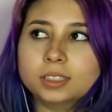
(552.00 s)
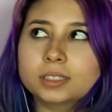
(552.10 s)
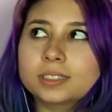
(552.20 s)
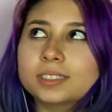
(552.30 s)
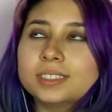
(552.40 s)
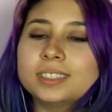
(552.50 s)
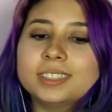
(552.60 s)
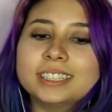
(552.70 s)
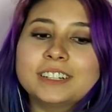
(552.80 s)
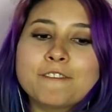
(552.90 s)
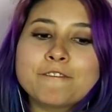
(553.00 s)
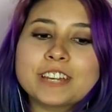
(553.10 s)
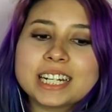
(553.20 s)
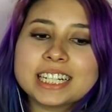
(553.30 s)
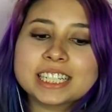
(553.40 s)
Girl,
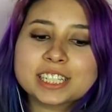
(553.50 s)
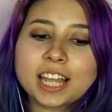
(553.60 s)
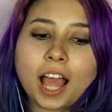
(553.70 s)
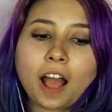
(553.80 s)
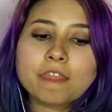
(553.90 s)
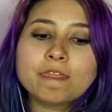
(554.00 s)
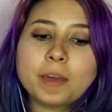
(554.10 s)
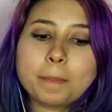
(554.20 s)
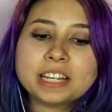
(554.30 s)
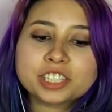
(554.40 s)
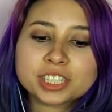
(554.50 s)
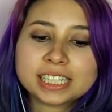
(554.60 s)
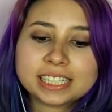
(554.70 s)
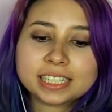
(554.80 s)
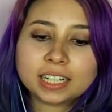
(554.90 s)
finish the
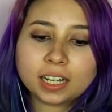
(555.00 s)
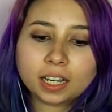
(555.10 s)
mission!